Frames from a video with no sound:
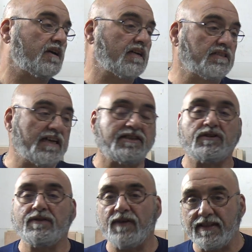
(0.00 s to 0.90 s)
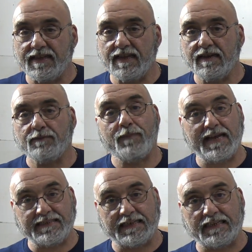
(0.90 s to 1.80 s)
concentric venting
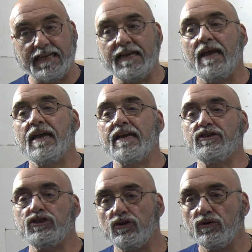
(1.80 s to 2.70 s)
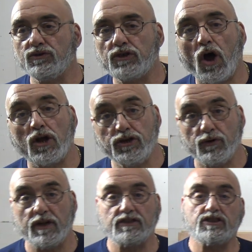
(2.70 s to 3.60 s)
basically is used on
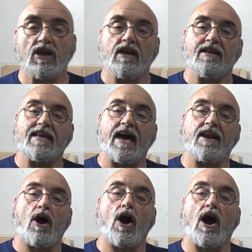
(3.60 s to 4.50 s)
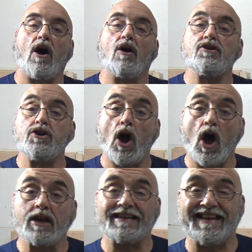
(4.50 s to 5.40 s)
units that are
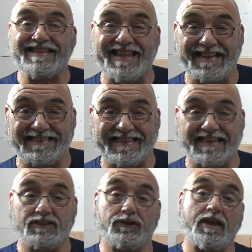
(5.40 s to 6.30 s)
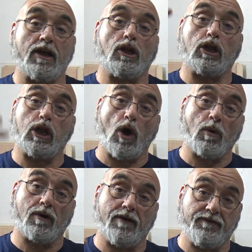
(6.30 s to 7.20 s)
non-condensing, so they're
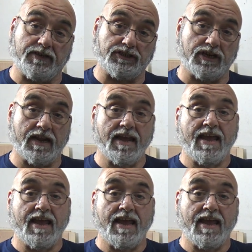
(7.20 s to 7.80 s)
lower efficient.